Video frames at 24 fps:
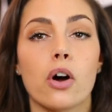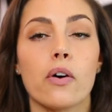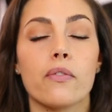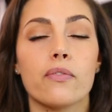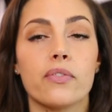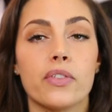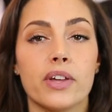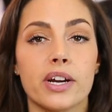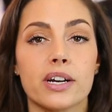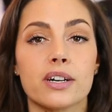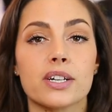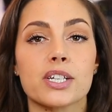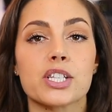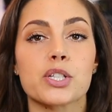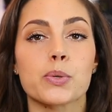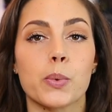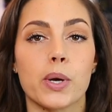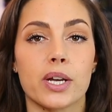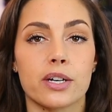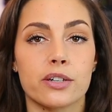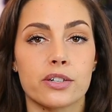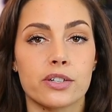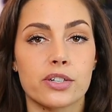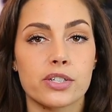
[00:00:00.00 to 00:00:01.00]
of their
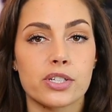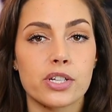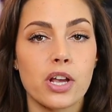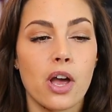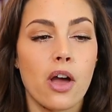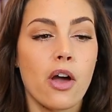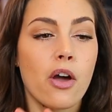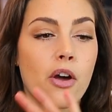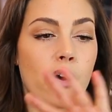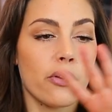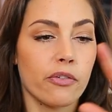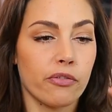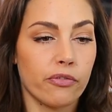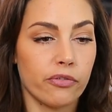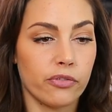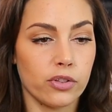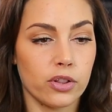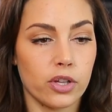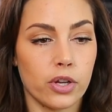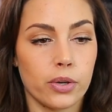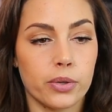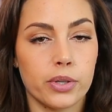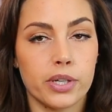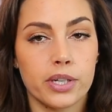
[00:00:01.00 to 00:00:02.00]
sweaters
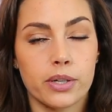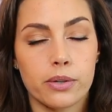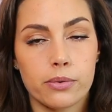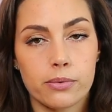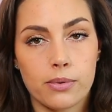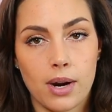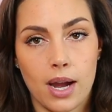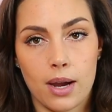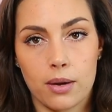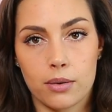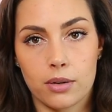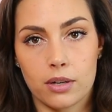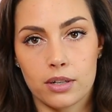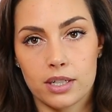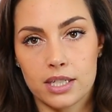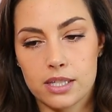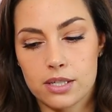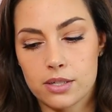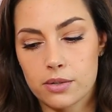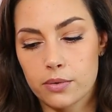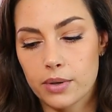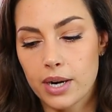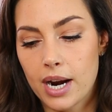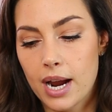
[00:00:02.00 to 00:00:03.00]
floating around on
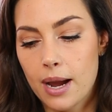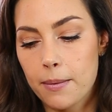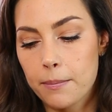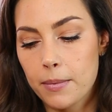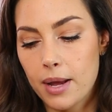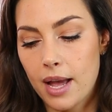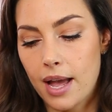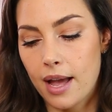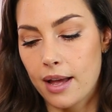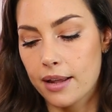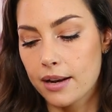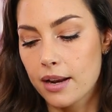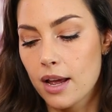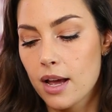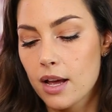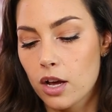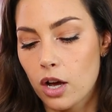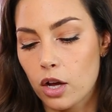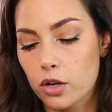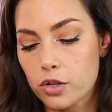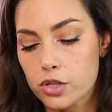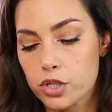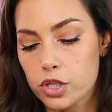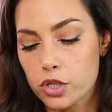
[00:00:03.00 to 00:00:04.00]
Instagram and
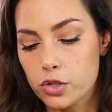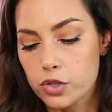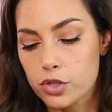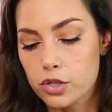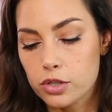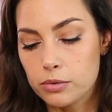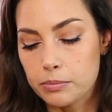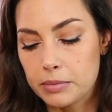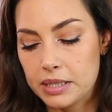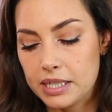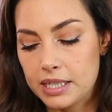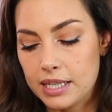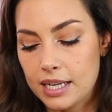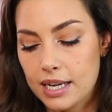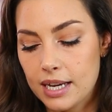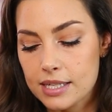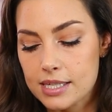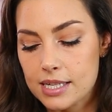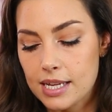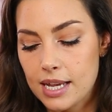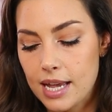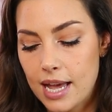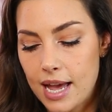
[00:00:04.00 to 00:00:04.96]
on social medias,